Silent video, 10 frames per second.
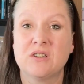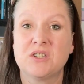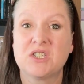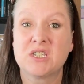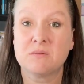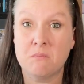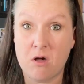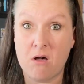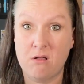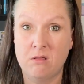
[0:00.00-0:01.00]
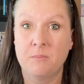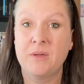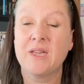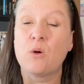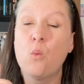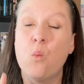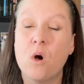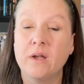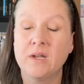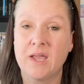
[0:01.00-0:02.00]
small. Pick
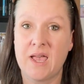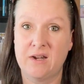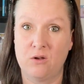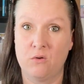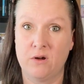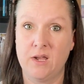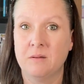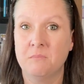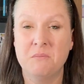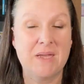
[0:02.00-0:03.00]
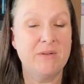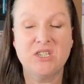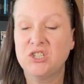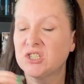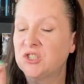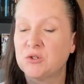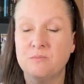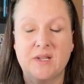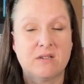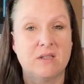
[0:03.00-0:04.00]
one category, maybe just your
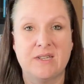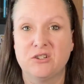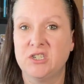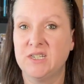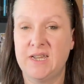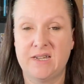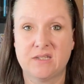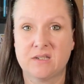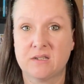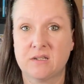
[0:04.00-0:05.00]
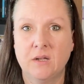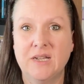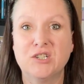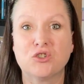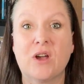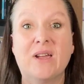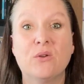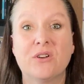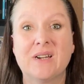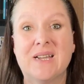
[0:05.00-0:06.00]
mental energy tasks, and try
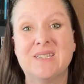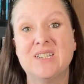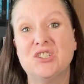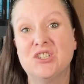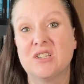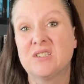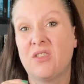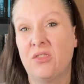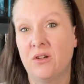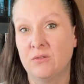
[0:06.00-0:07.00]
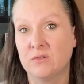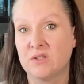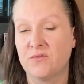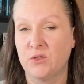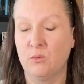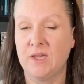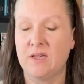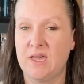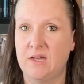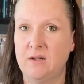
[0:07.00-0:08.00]
organizing just those for the week
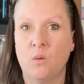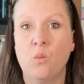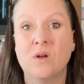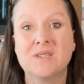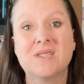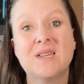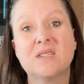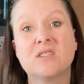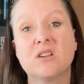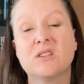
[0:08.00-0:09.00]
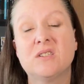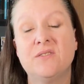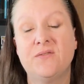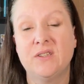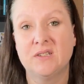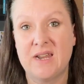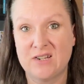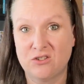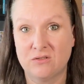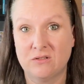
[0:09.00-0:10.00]
ahead. Once that starts to feel
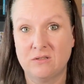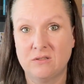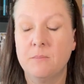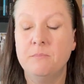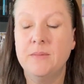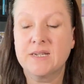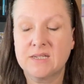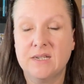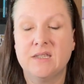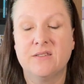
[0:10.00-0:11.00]
natural, mix in the